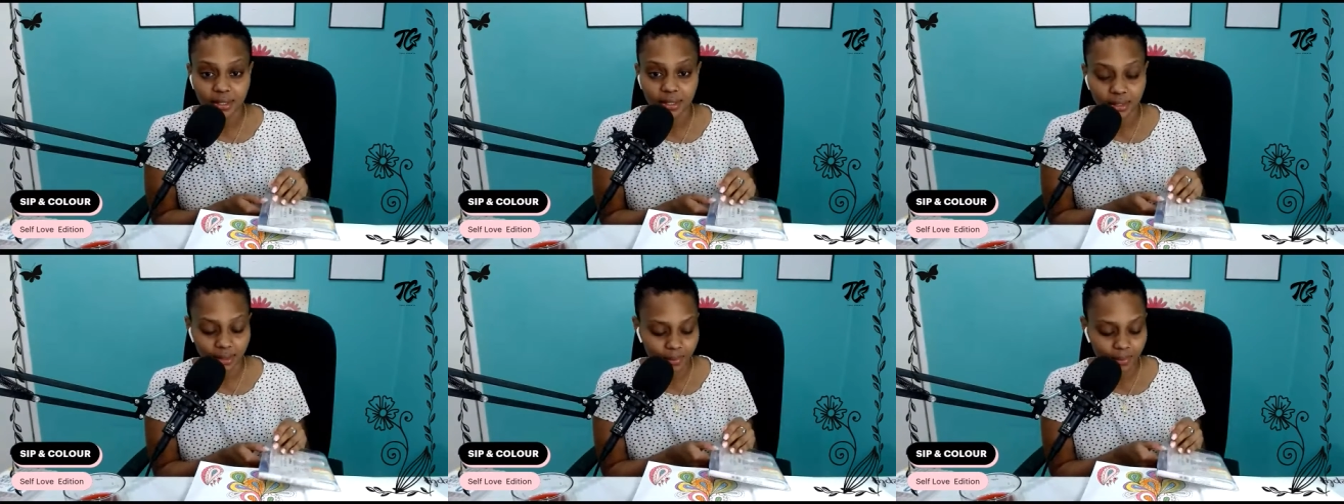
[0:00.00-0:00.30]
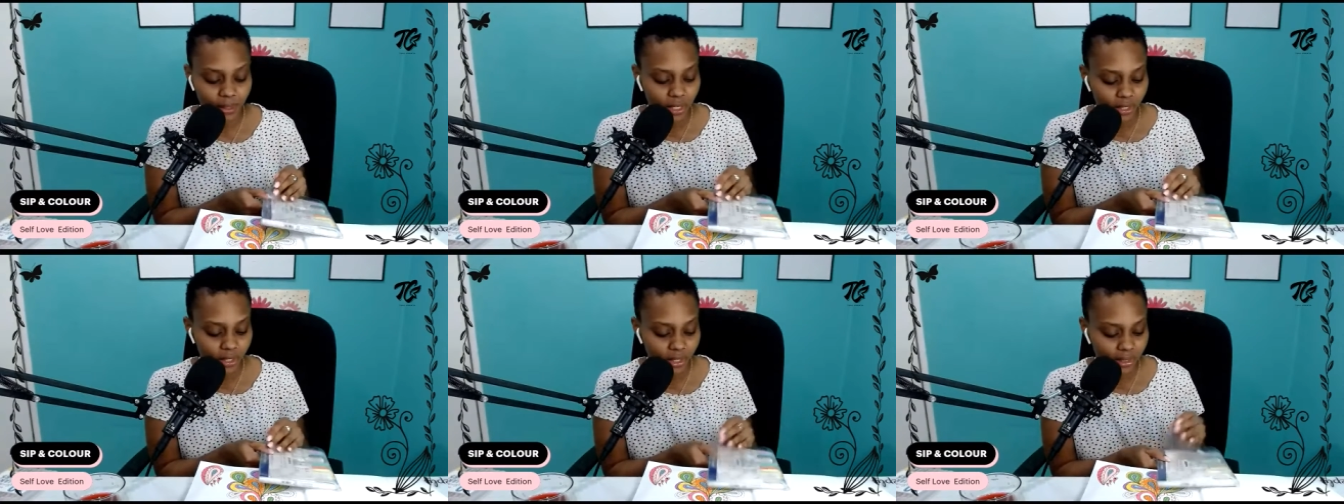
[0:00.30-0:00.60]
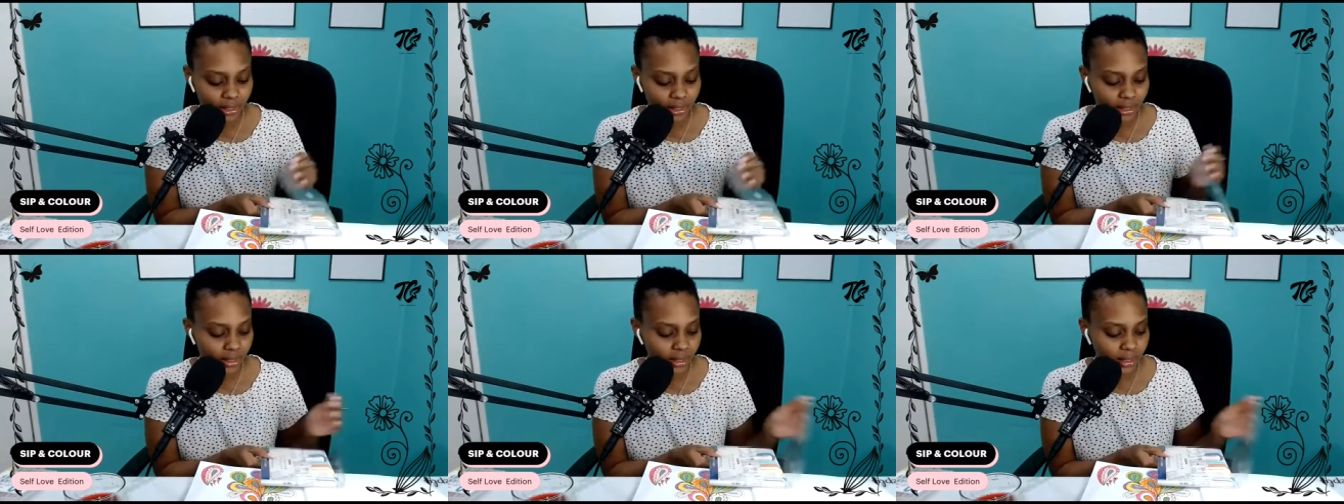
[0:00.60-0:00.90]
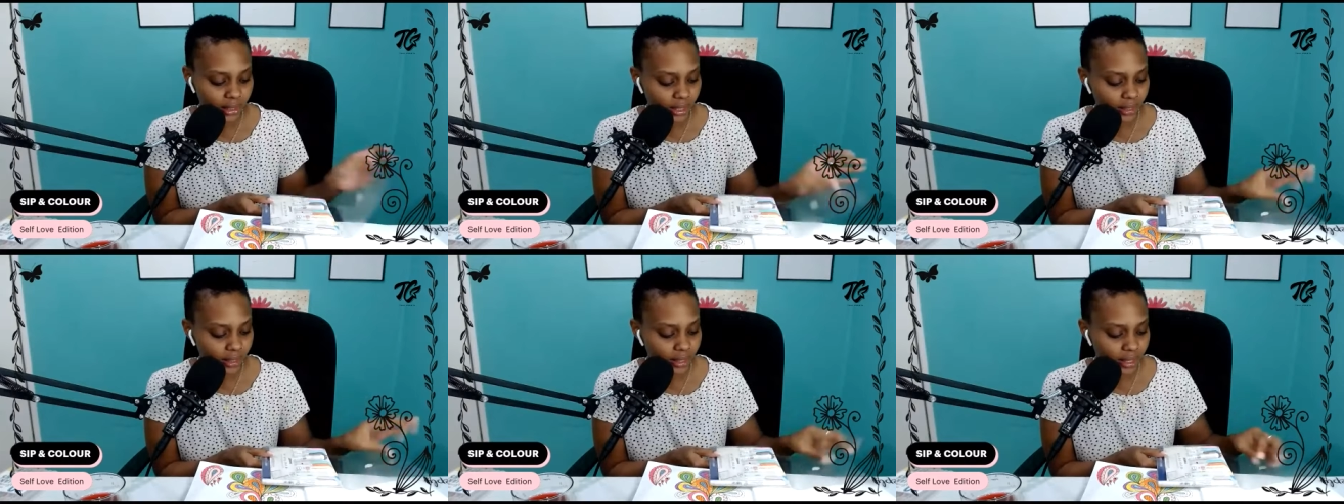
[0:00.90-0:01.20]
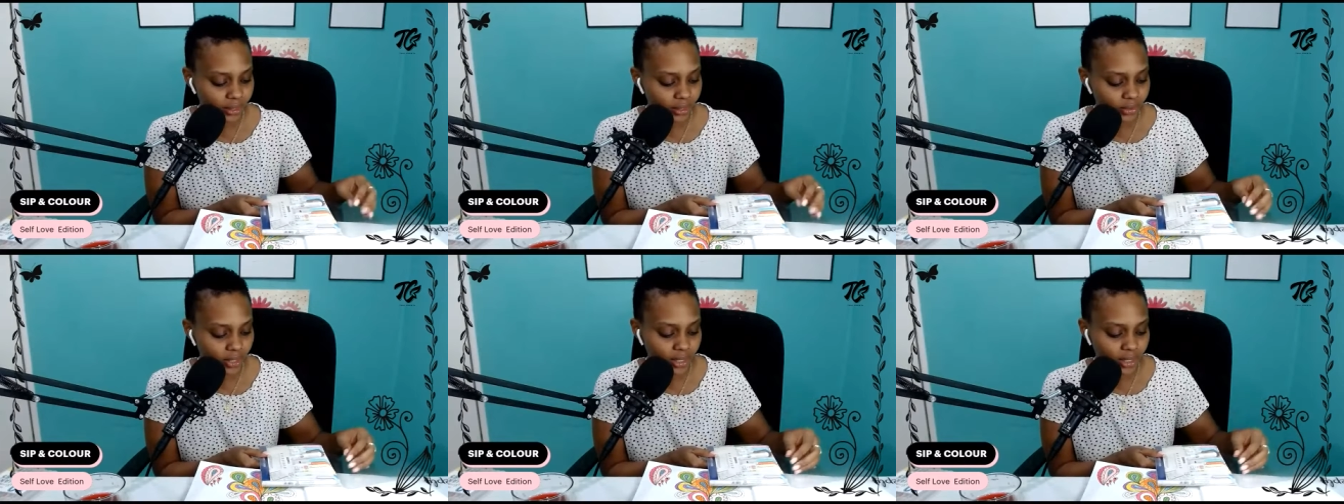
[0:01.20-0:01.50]
I'm currently learning
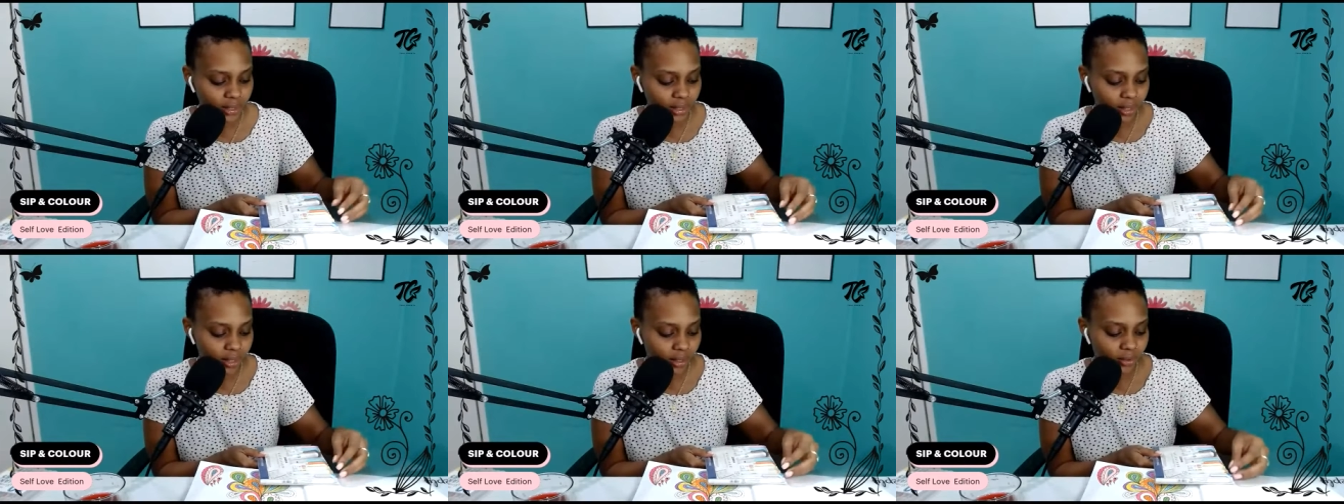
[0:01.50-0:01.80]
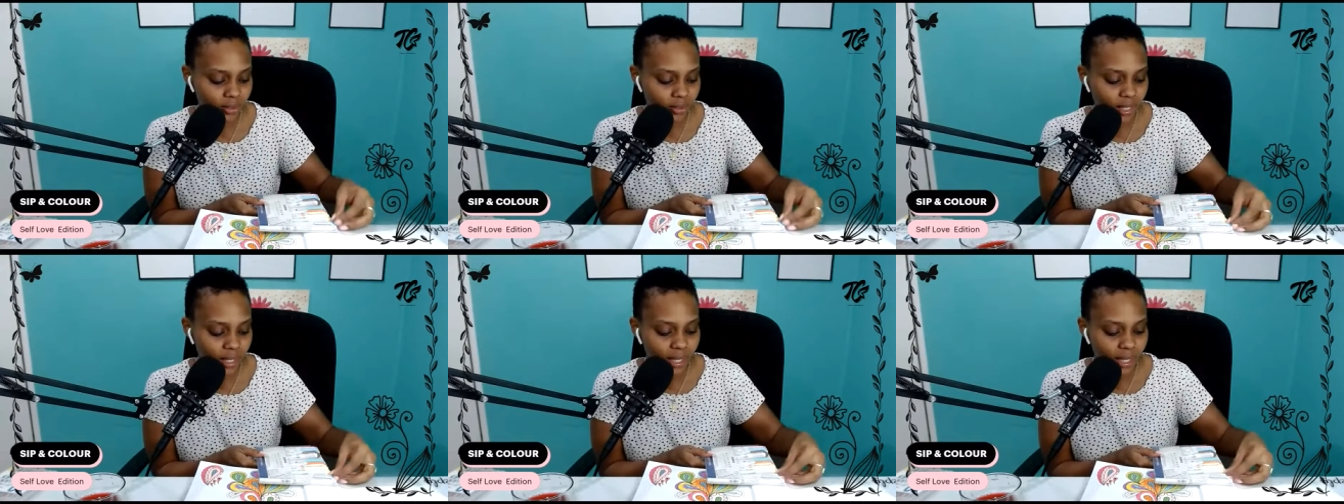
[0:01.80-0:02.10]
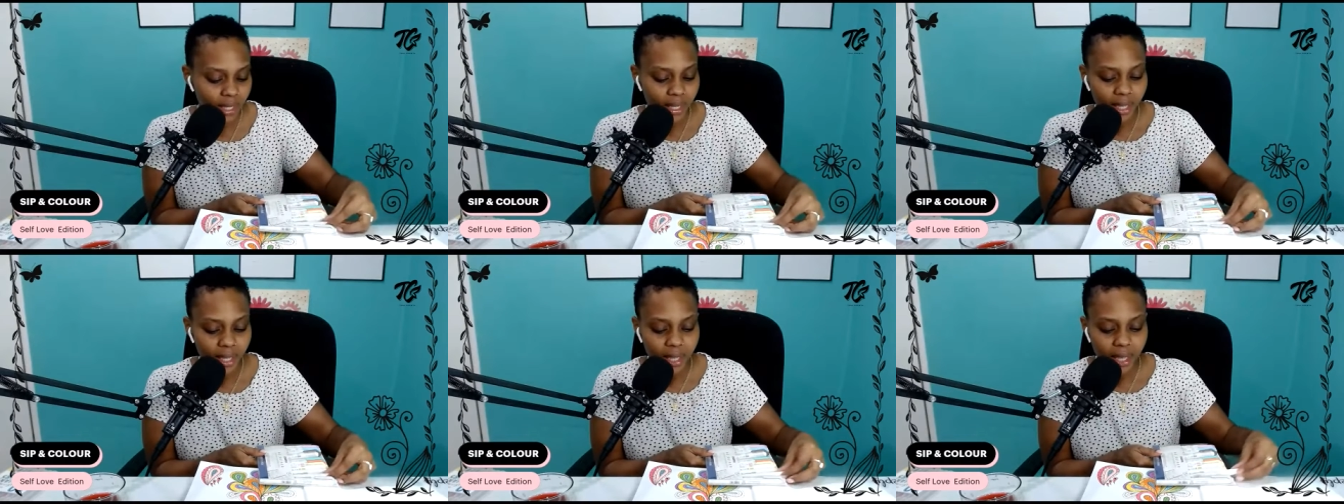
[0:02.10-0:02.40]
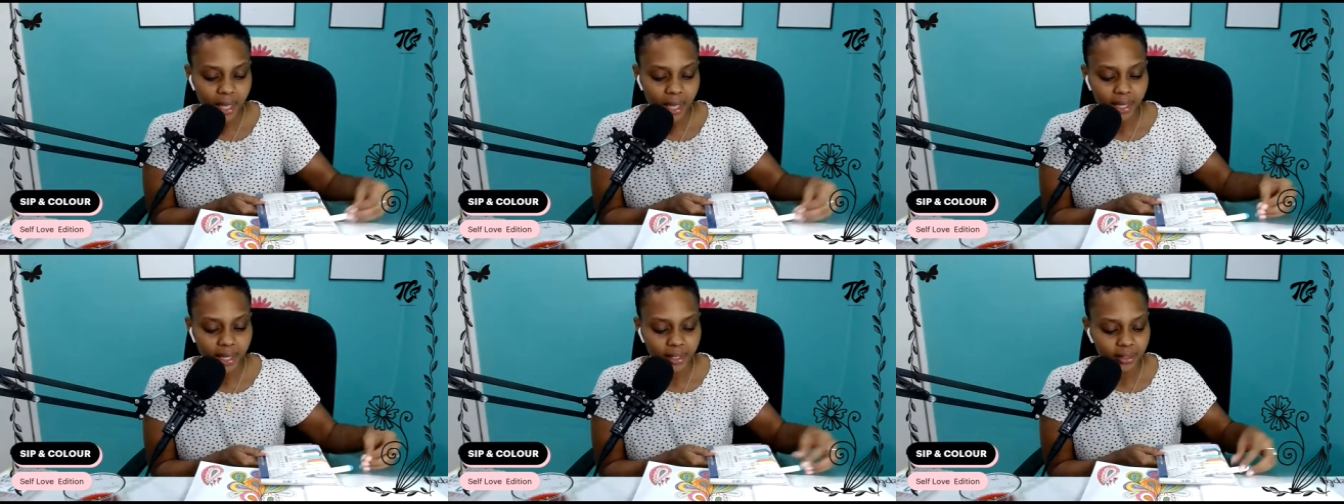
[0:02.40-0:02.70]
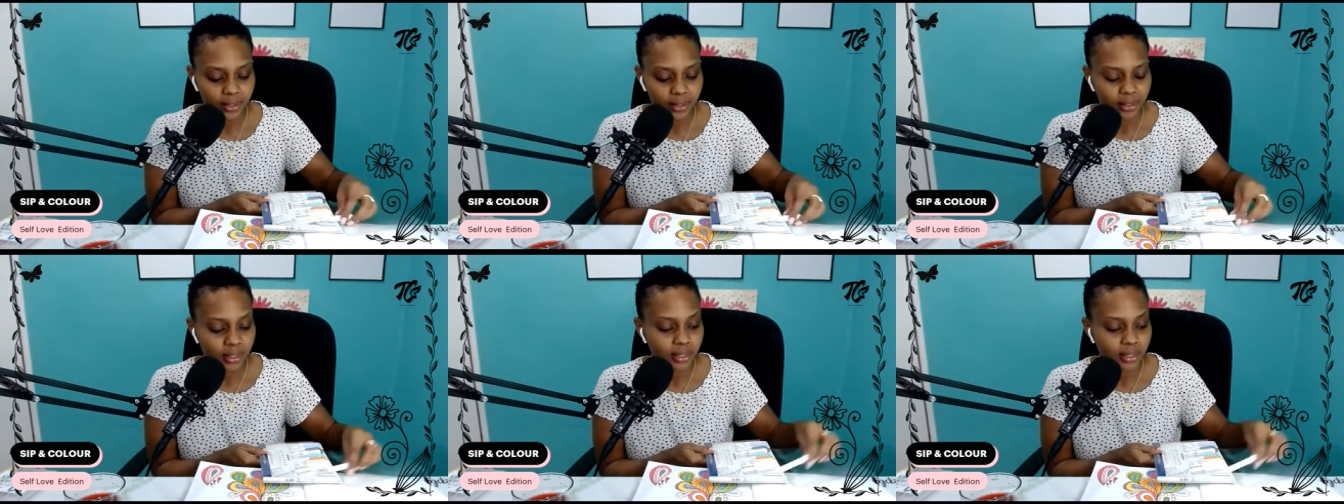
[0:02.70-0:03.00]
that right now.
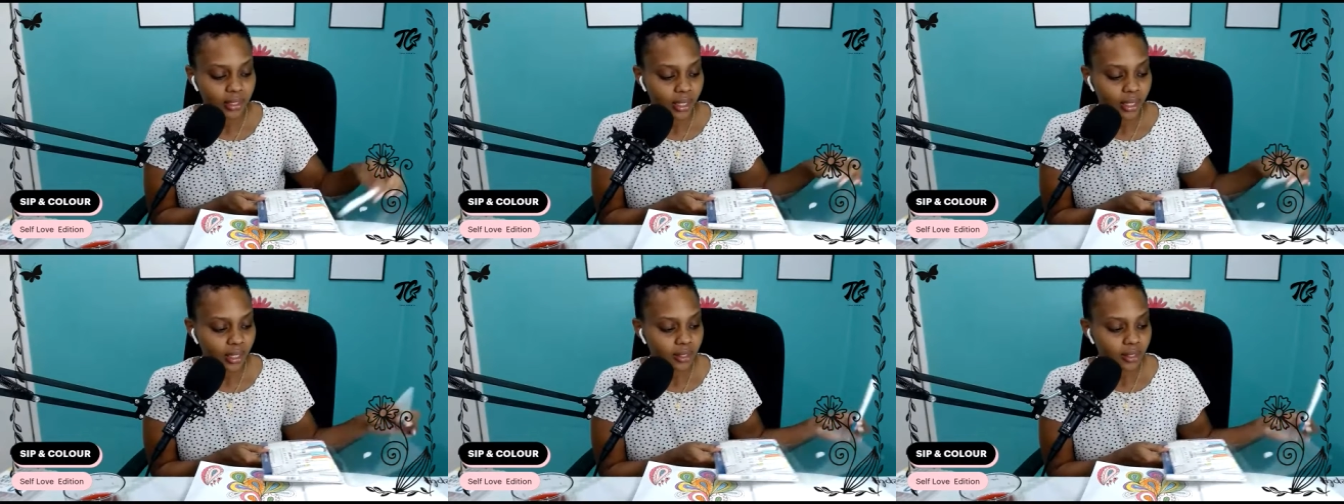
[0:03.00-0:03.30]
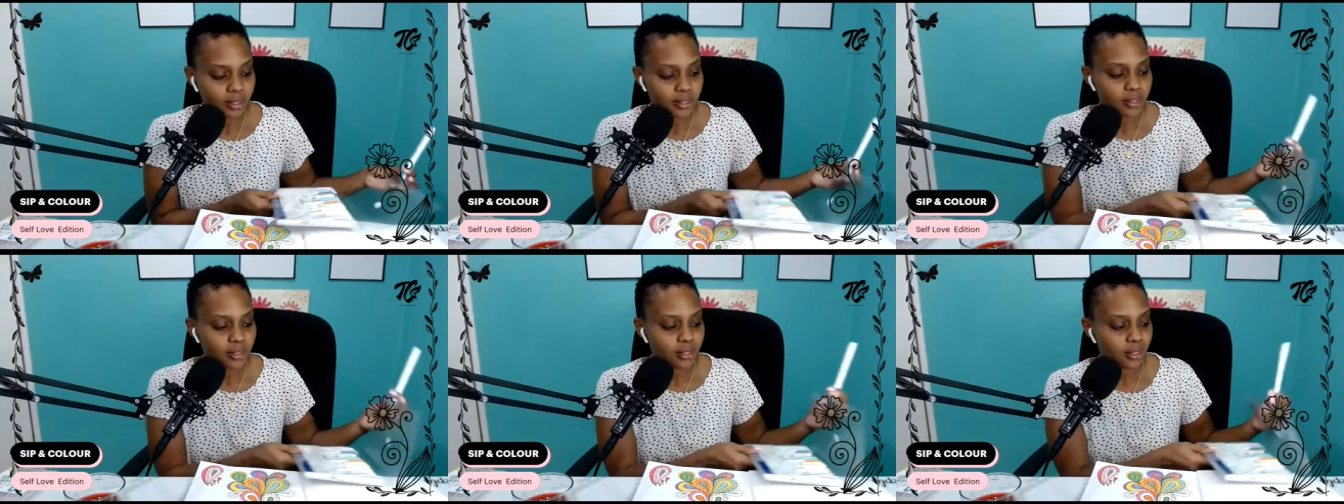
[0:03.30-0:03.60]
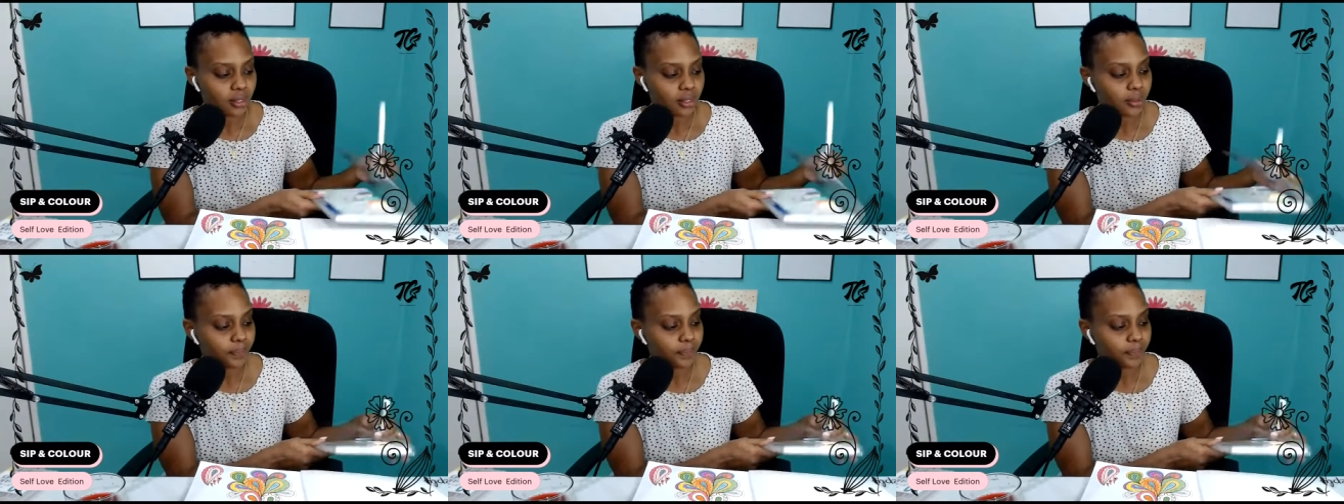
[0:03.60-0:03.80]
And the next